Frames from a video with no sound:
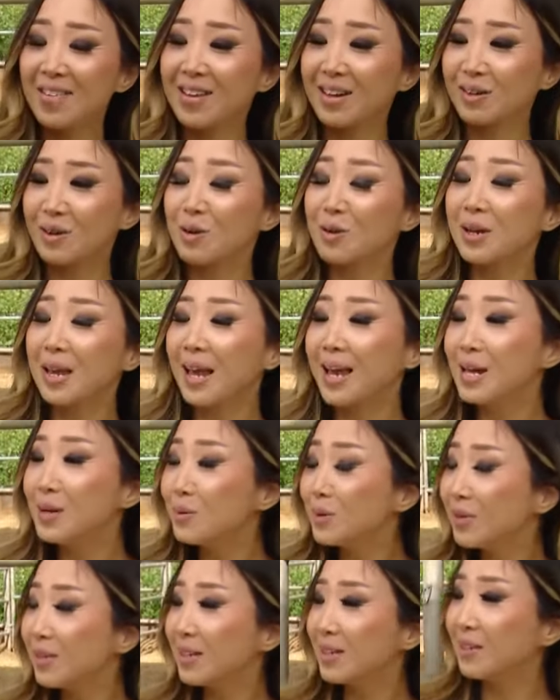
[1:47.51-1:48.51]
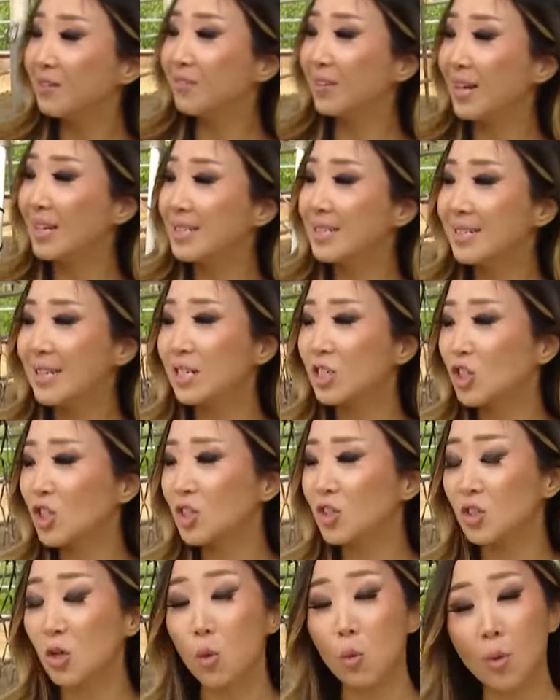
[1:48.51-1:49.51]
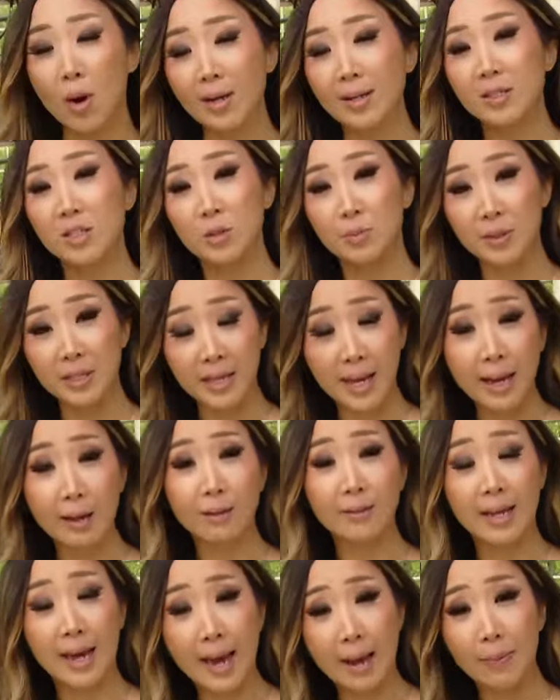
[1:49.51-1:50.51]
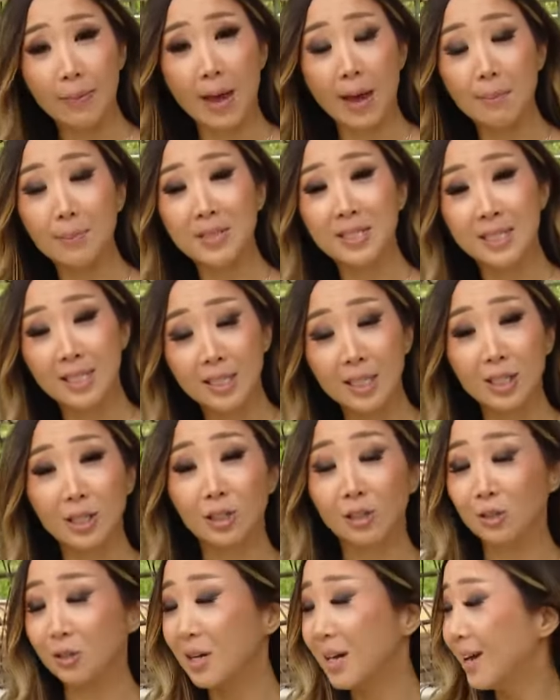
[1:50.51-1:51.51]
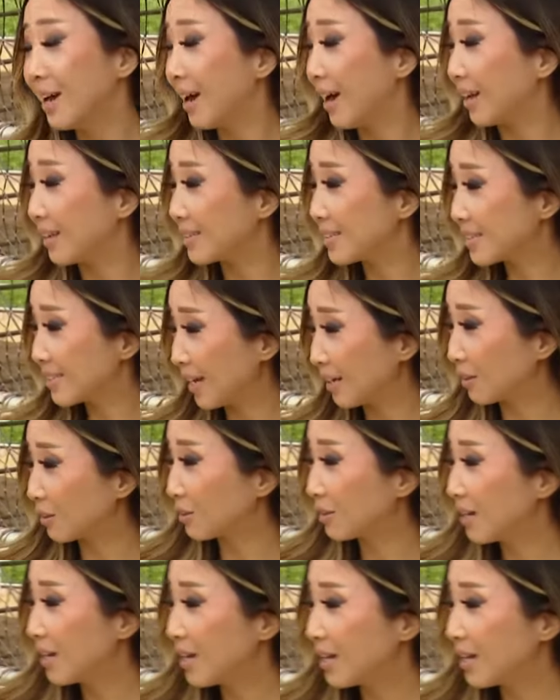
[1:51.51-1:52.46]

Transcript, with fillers: they're okay with the event. They just don't want it to be held at that particular uh, center.